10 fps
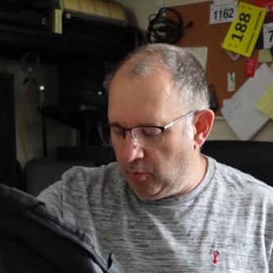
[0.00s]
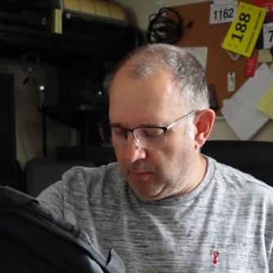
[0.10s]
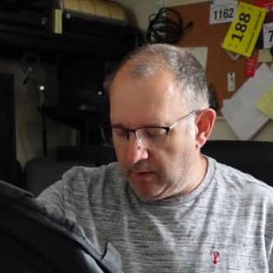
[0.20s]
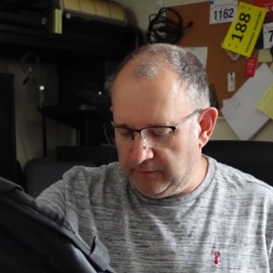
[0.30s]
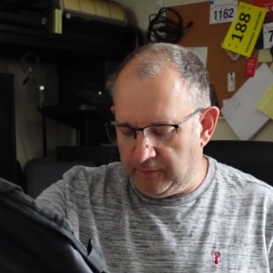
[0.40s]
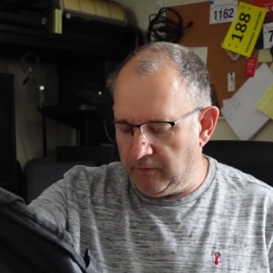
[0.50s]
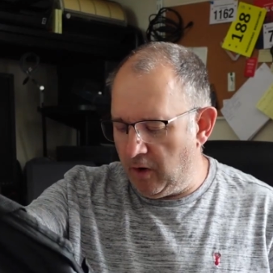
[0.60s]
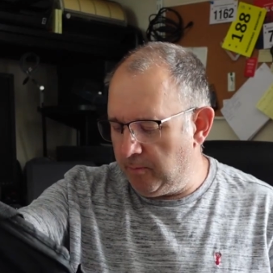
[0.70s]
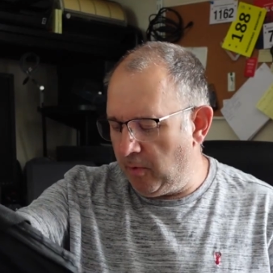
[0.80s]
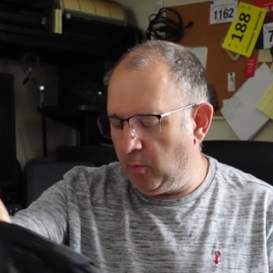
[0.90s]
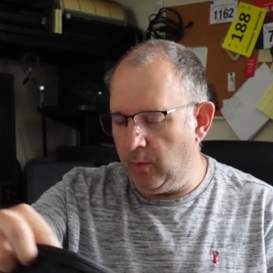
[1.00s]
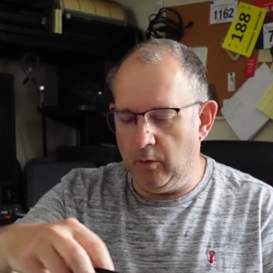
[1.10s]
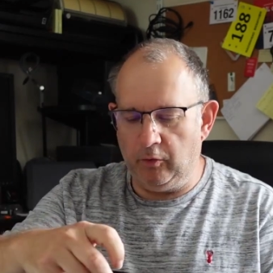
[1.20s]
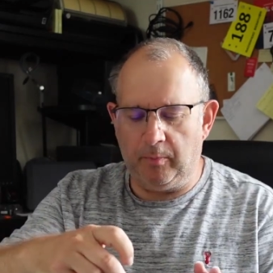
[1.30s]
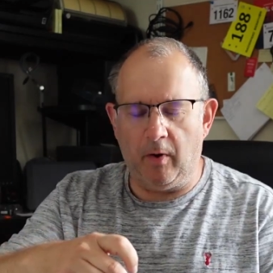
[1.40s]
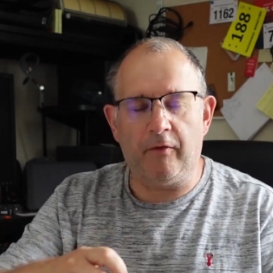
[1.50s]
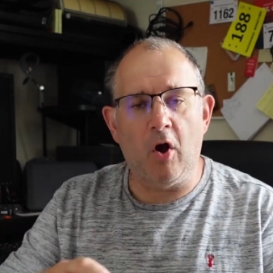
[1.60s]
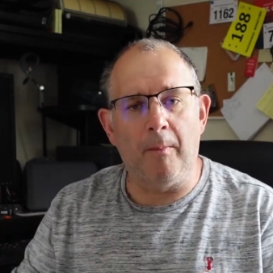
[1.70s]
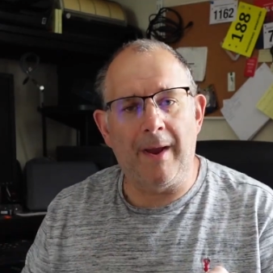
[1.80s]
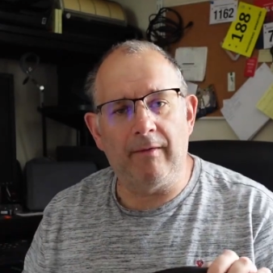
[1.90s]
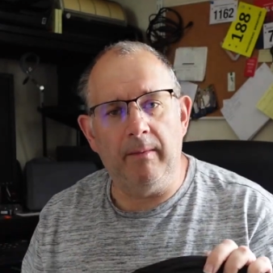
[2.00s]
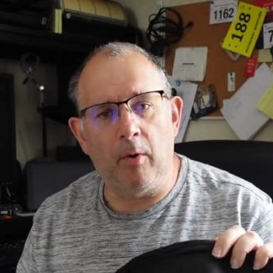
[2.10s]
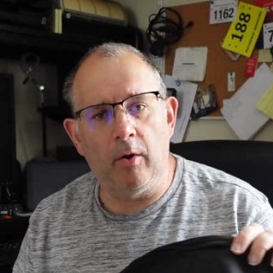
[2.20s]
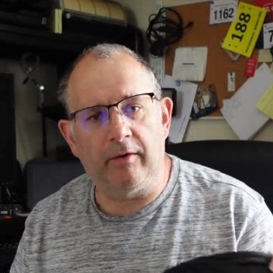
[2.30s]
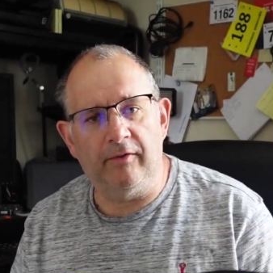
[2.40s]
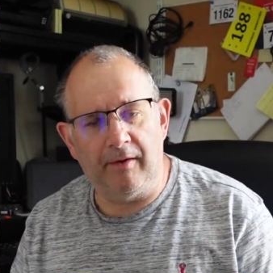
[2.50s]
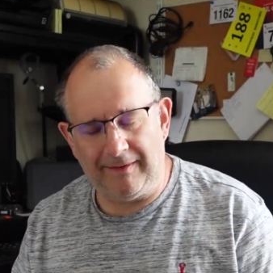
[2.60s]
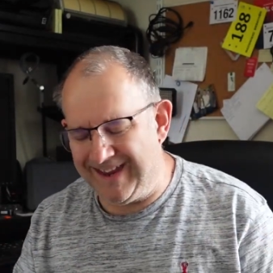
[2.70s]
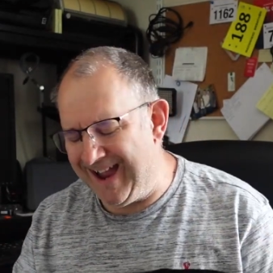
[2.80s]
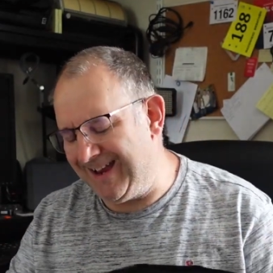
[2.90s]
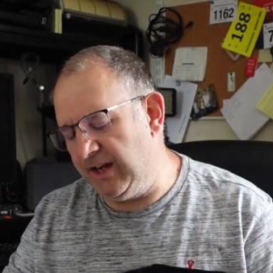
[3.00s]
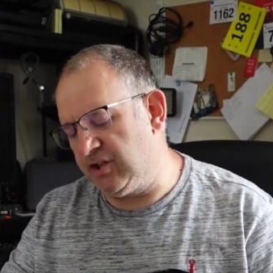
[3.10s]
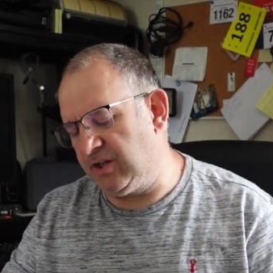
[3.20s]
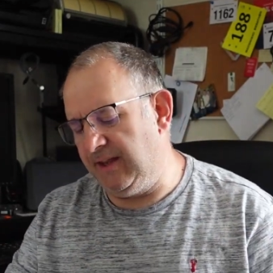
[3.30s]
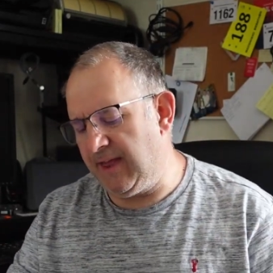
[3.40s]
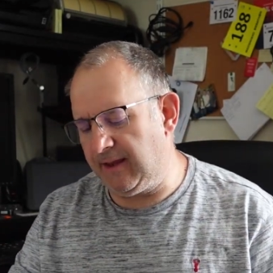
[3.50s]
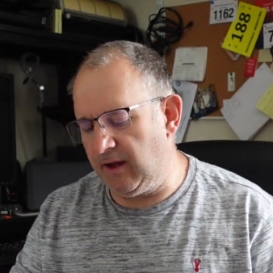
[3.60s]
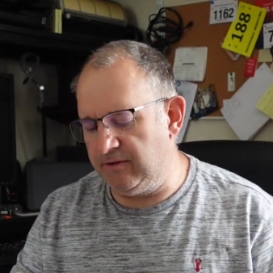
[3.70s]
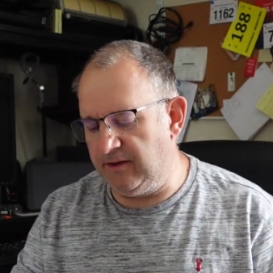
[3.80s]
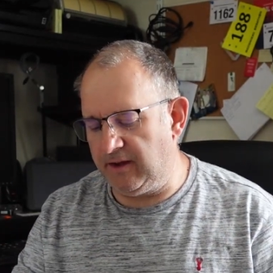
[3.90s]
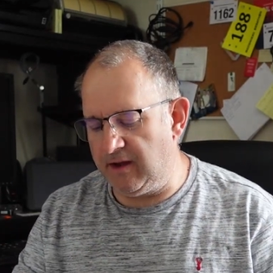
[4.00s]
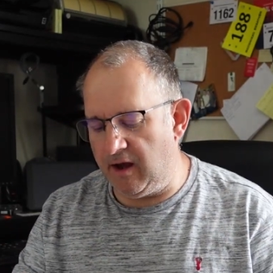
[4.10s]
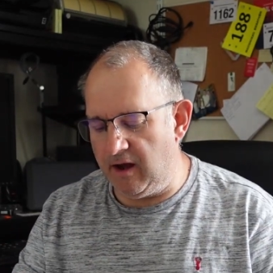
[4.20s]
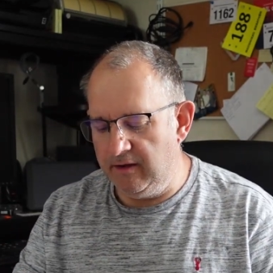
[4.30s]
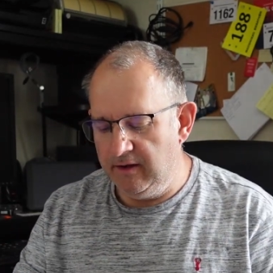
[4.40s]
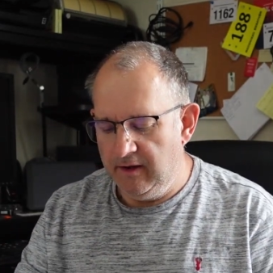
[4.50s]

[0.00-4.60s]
the ones for road bike wheels, but I've got a mountain bike, and so occasionally that goes in the car.